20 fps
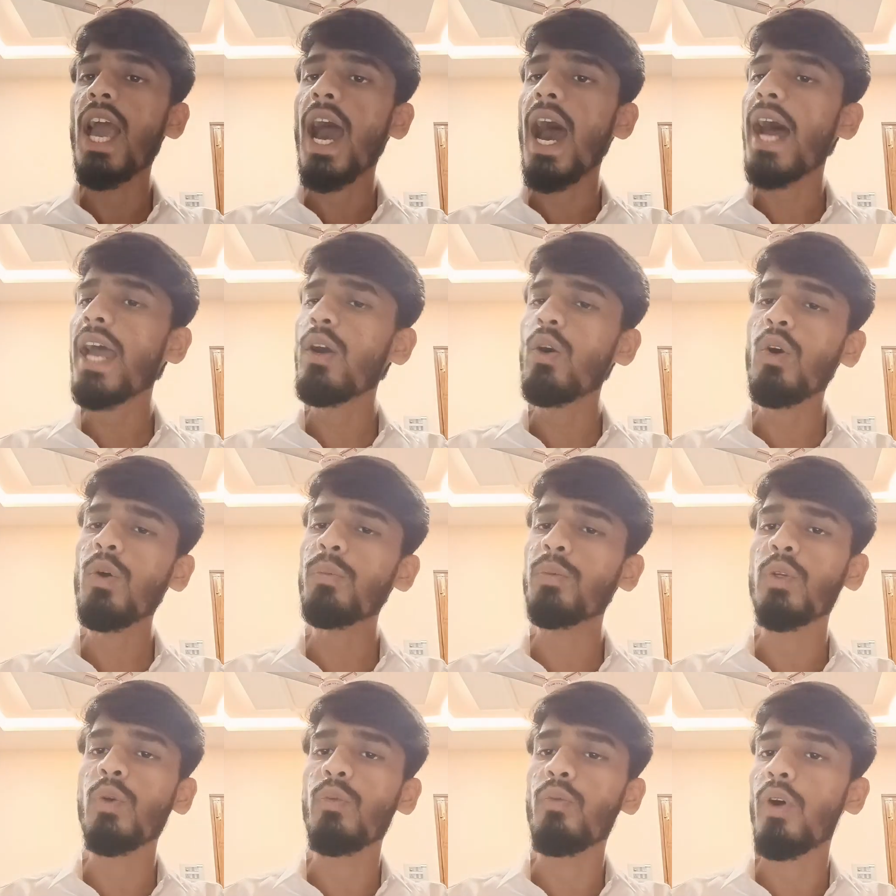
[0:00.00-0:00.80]
I
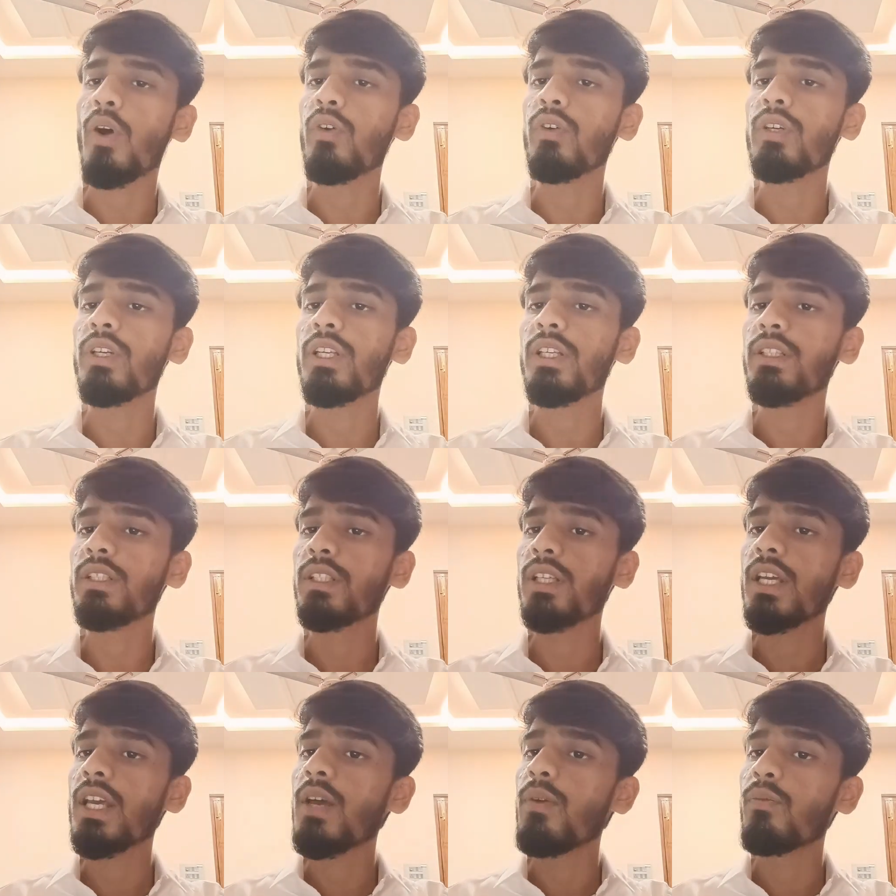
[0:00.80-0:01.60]
hope you found
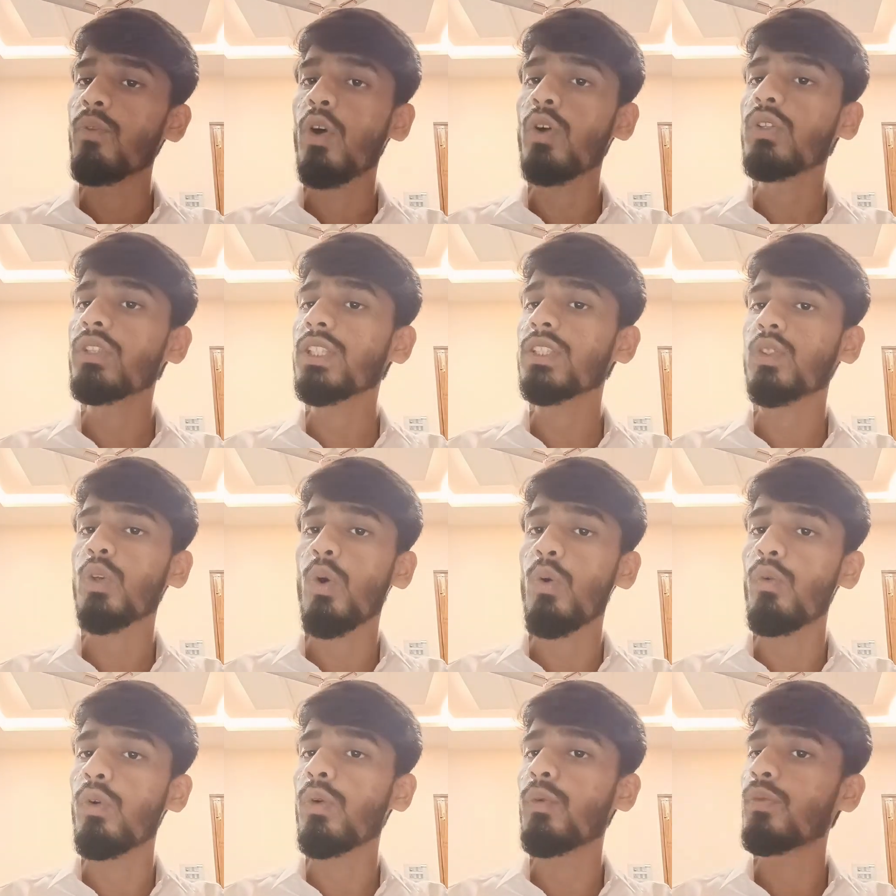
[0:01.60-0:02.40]
this
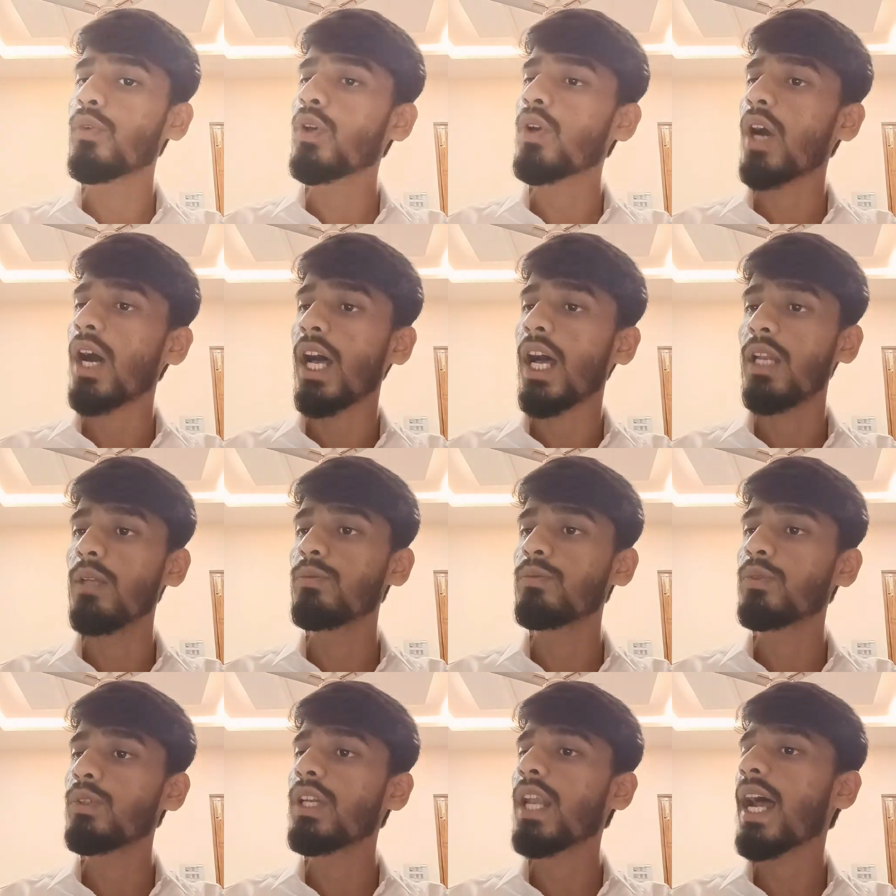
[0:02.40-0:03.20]
overview
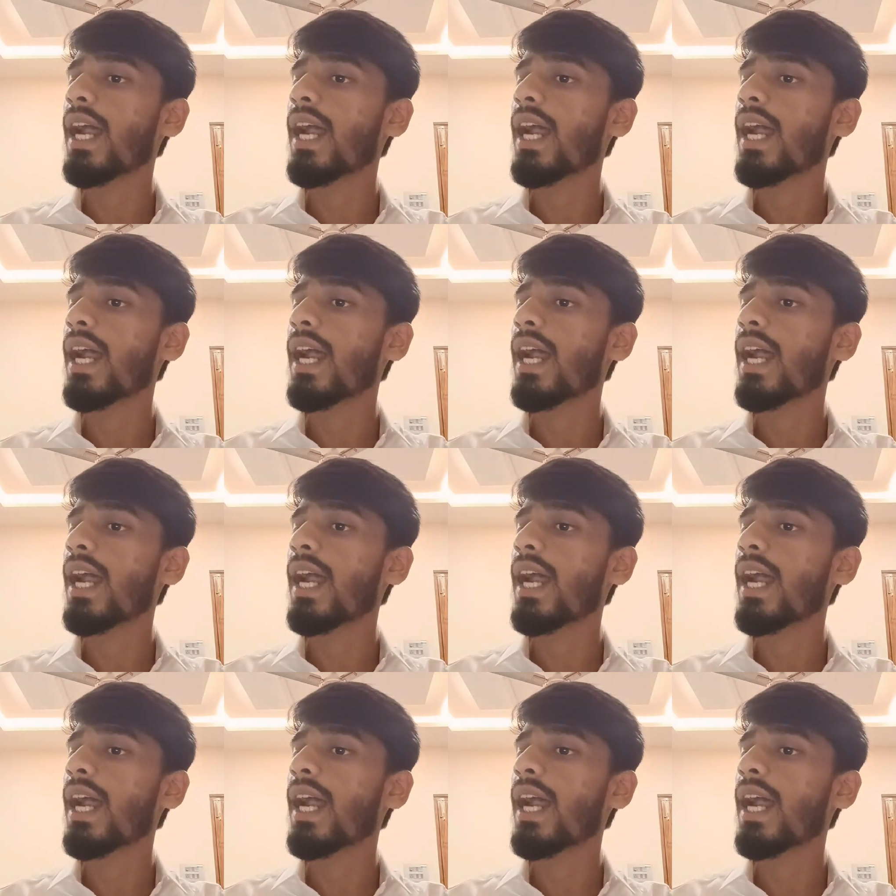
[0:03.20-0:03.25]
helpful,